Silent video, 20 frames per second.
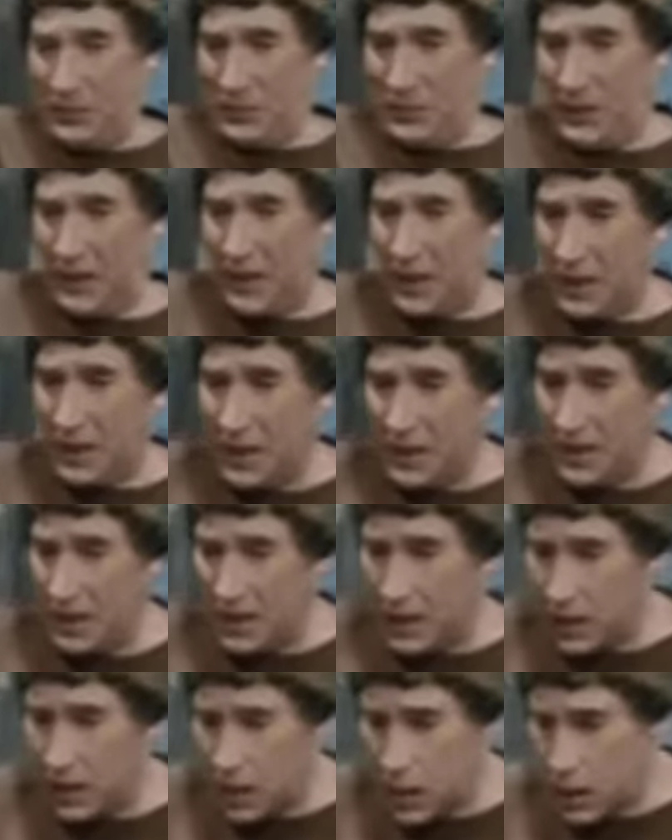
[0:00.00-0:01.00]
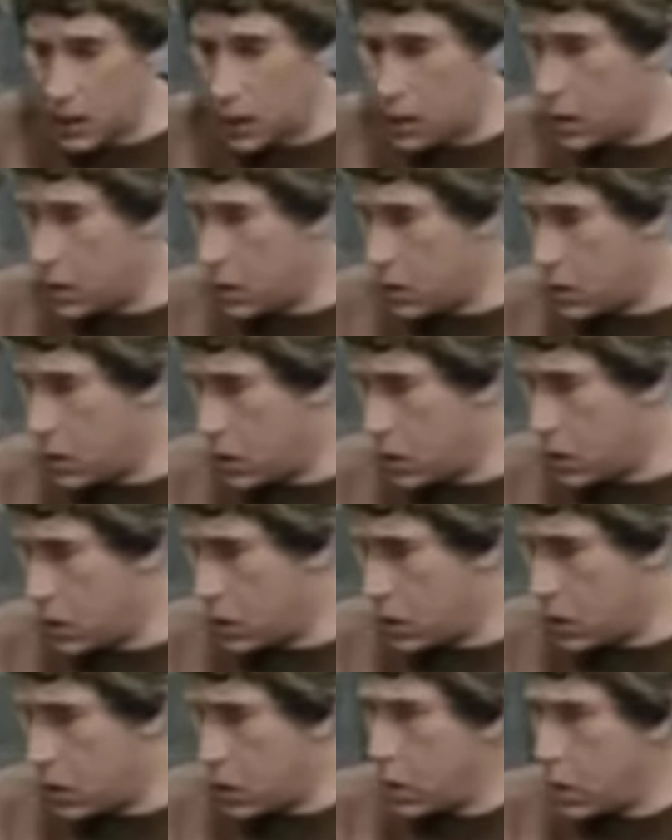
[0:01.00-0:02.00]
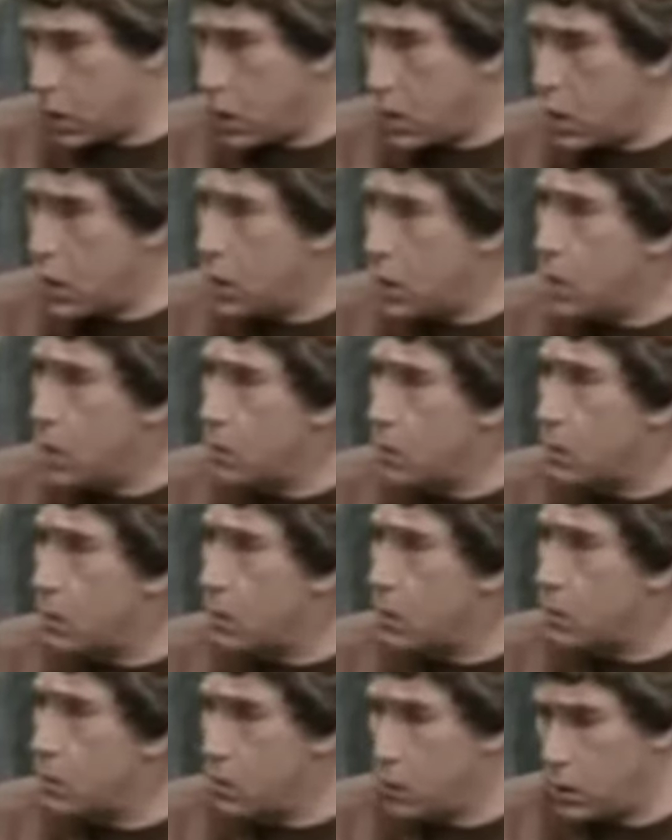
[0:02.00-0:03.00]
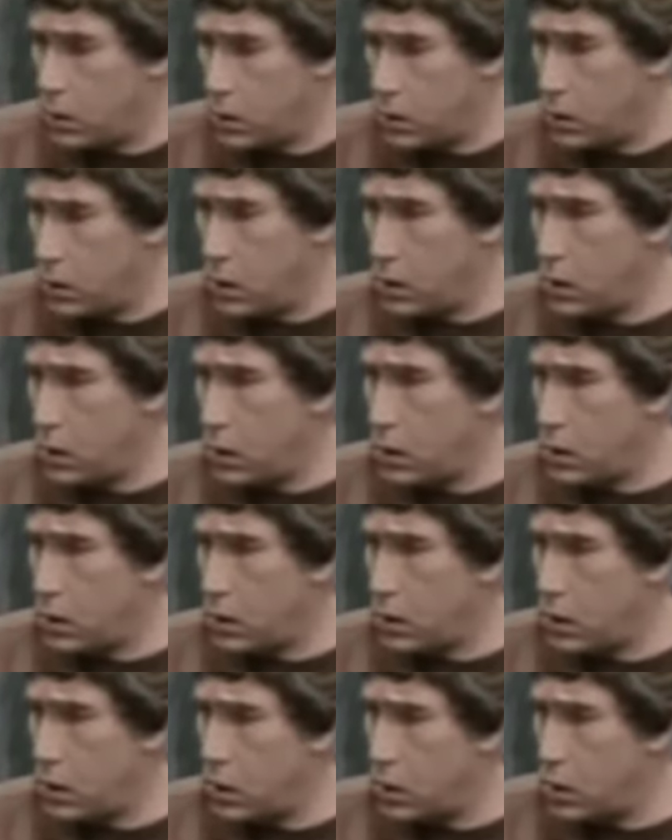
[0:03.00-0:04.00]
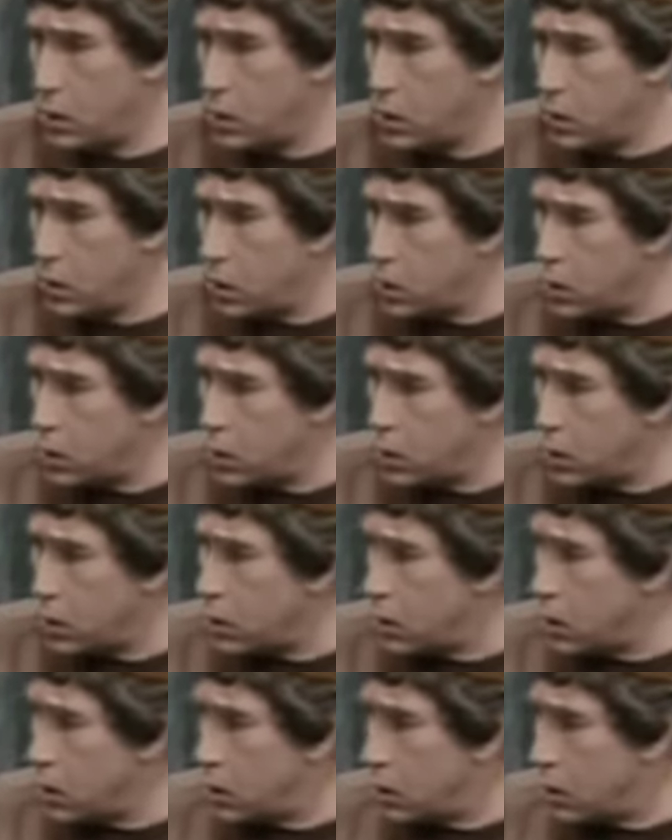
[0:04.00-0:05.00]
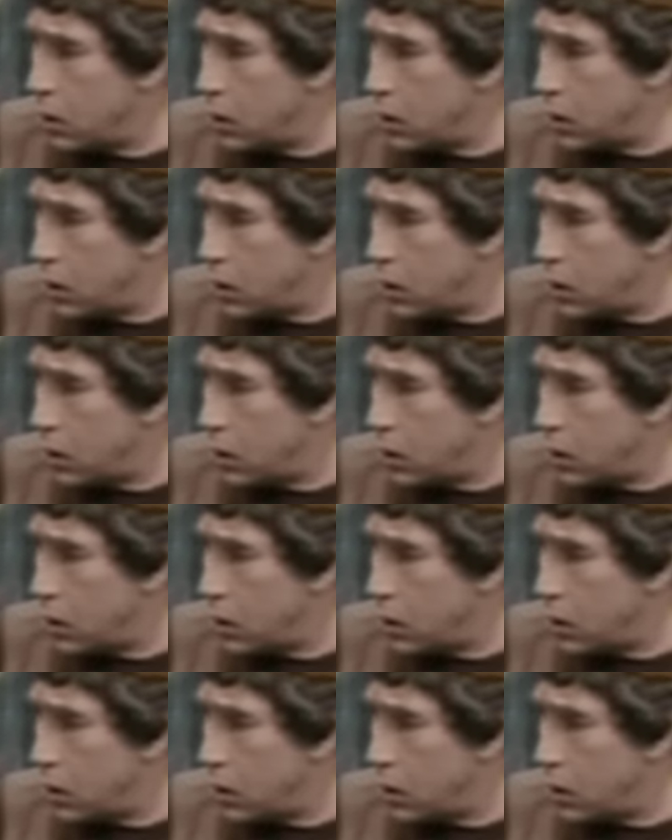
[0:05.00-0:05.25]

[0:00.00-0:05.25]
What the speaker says: (not speaking)